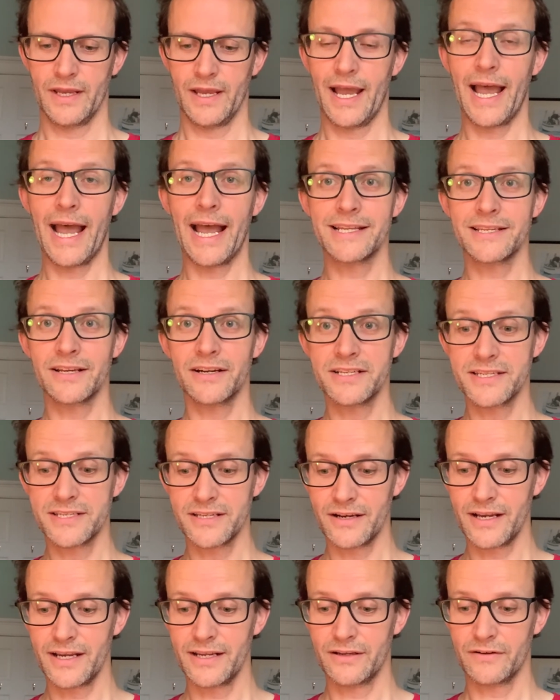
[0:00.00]
as
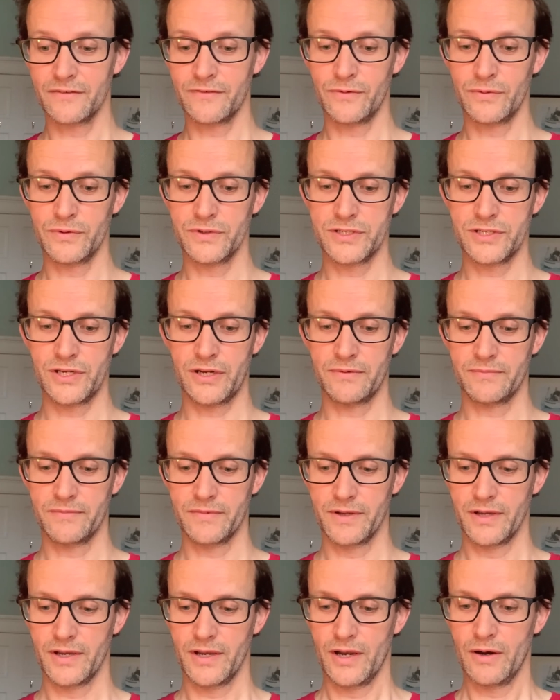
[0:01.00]
Isaiah looked forward to,
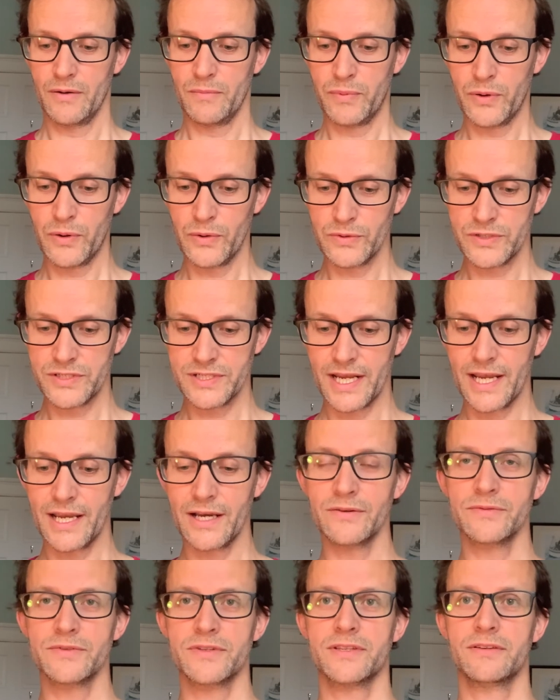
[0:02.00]
Paul
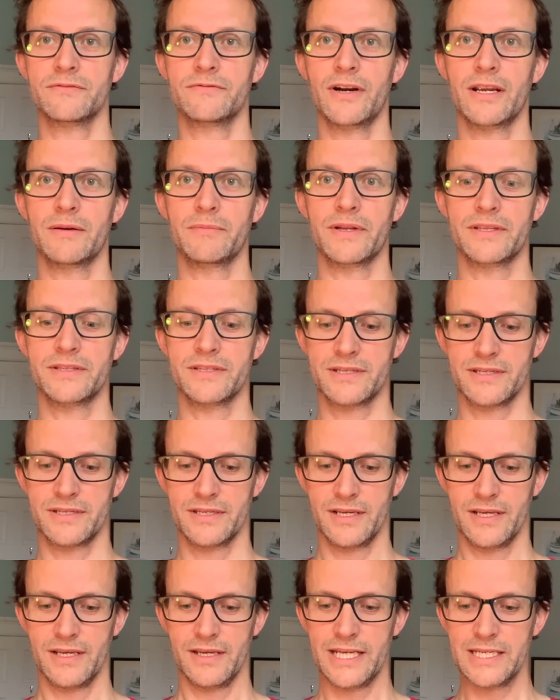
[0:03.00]
tells the Romans
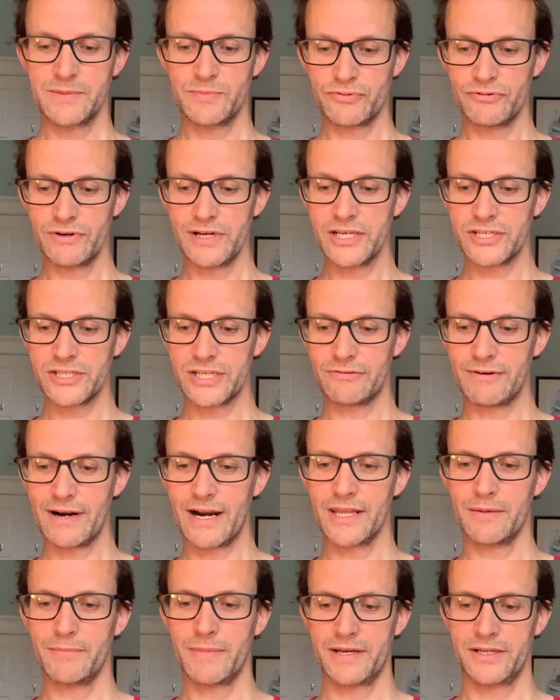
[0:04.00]
he's preached
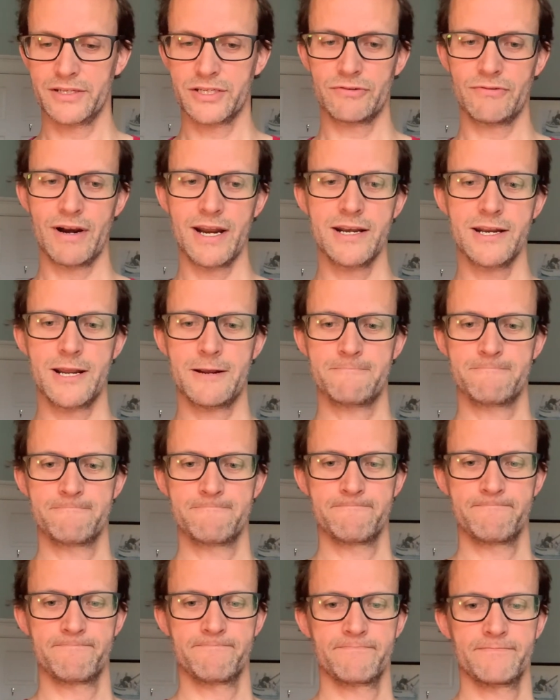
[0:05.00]
around the Mediterranean
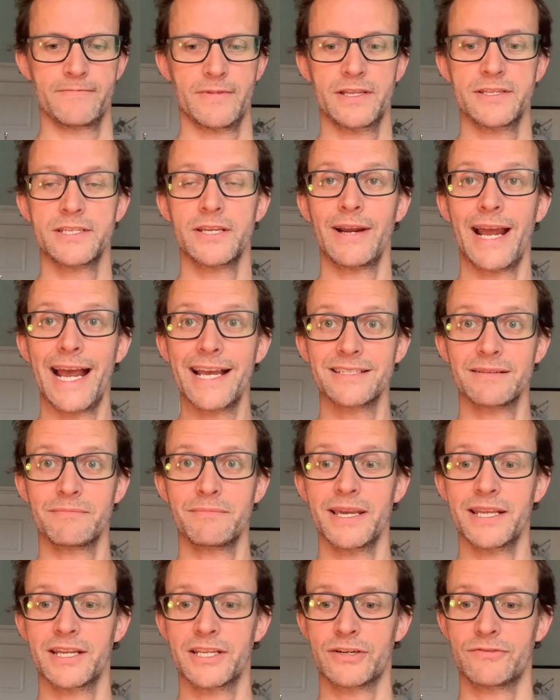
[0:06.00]
and so hasn't
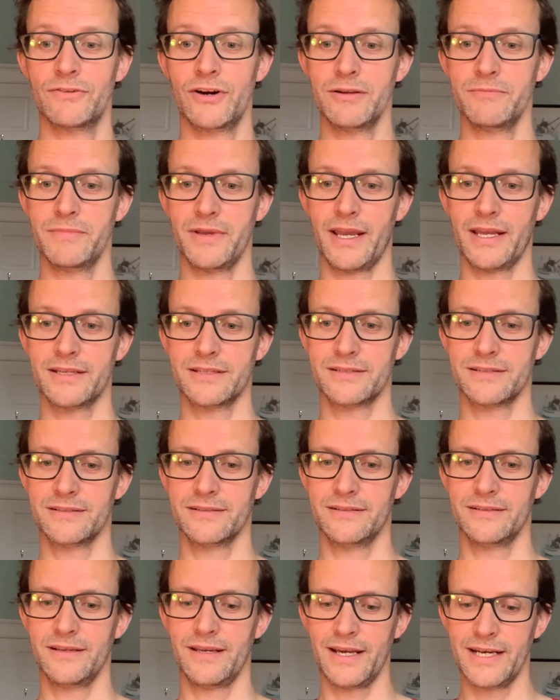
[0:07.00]
made it to Rome yet.
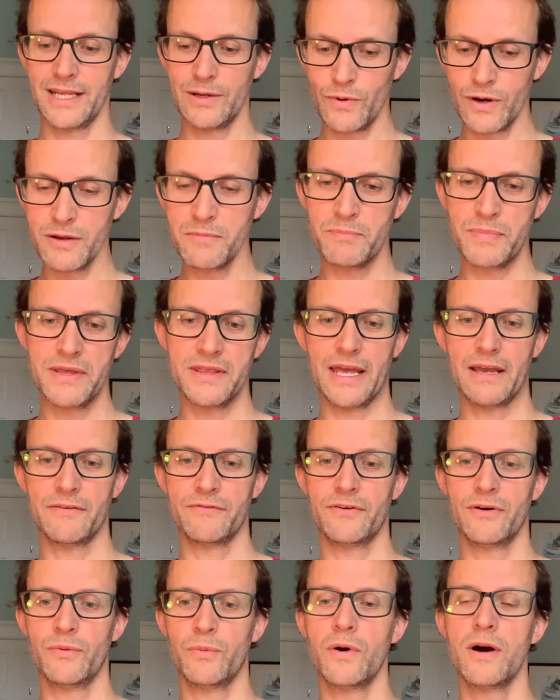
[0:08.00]
And he won't be there
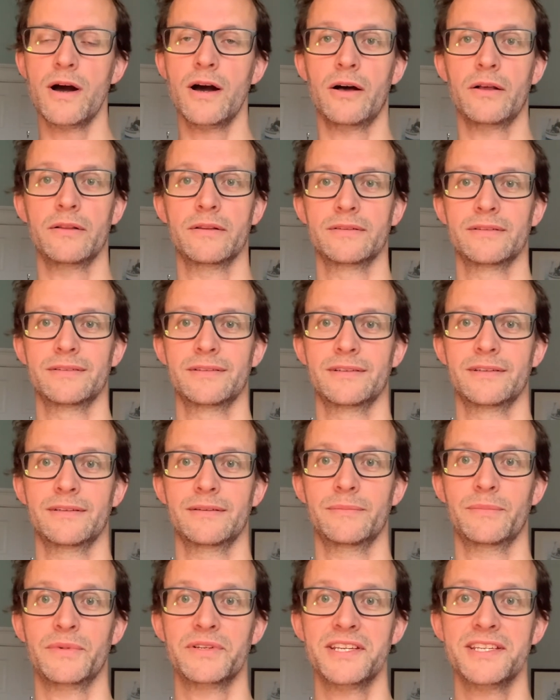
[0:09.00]
for a while
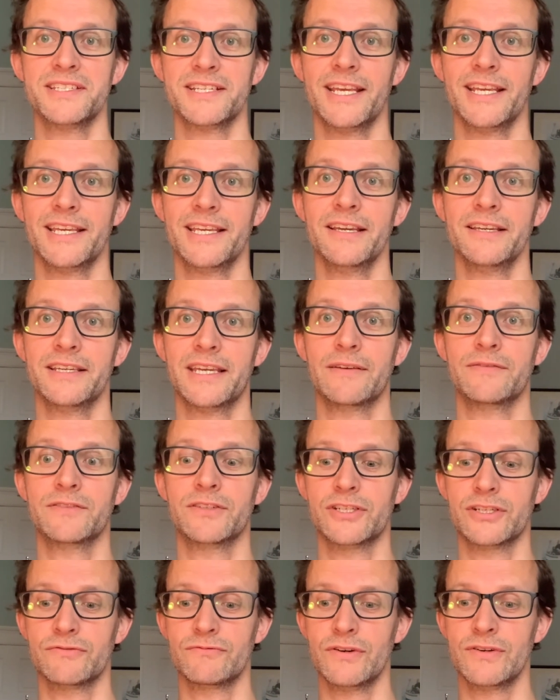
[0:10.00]
because he's taking a gift to
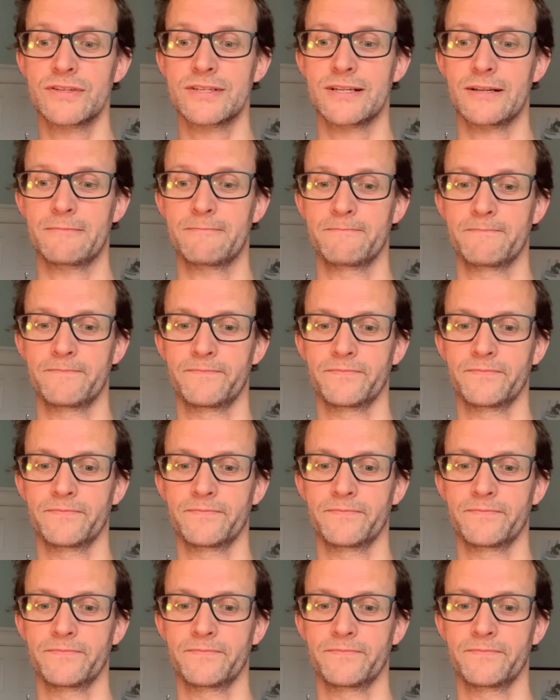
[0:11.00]
Jerusalem,